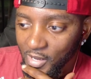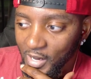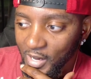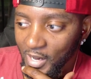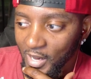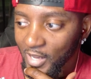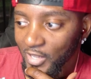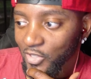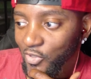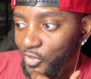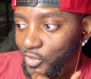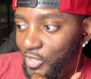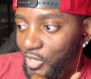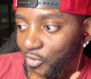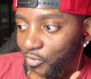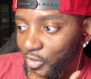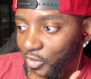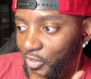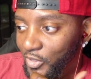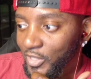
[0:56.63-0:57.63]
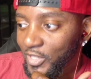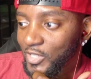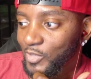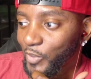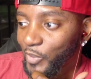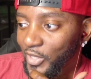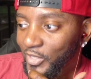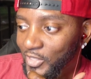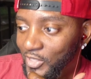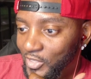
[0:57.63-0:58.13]
You're definitely
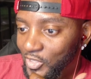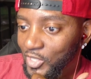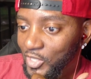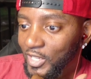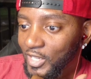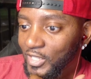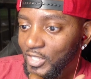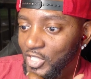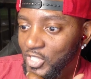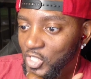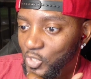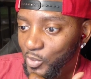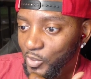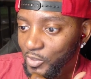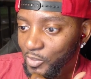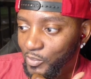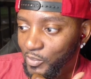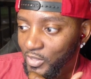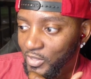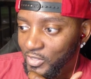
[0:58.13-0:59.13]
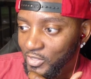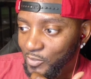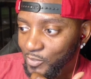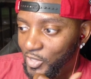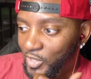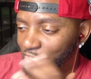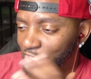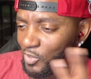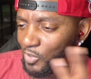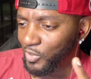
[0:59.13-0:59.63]
expecting at least 20 plus,
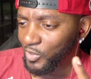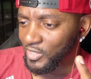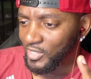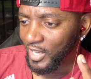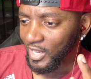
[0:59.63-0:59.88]
especially with Tyler